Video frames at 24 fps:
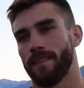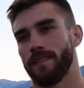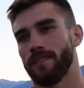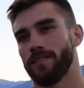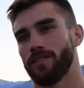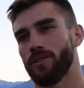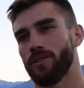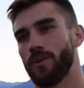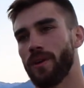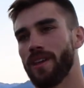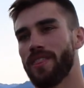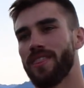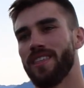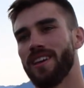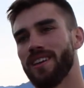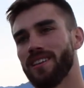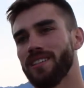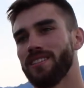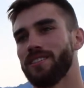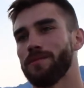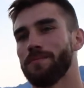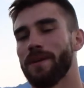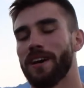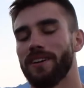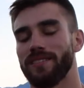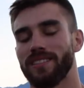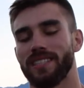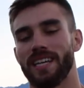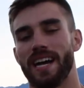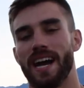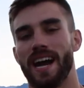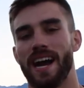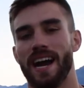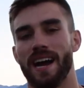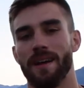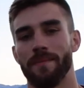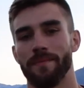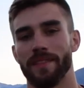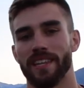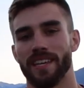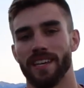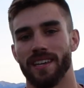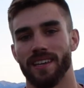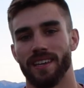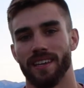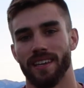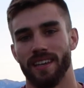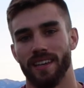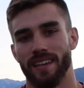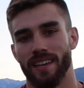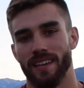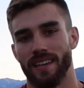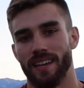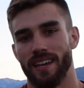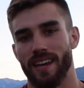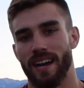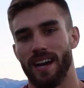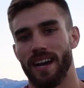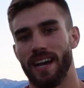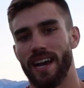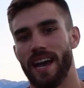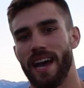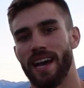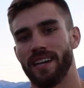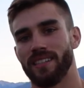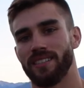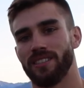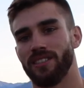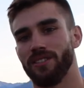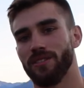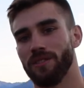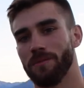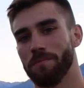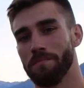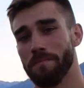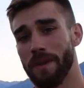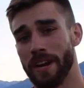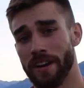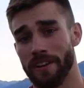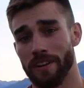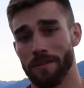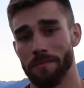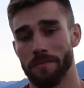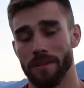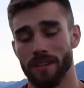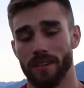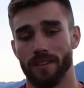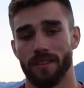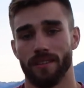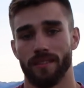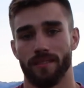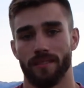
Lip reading: So I think it's about time that I asked you to marry me.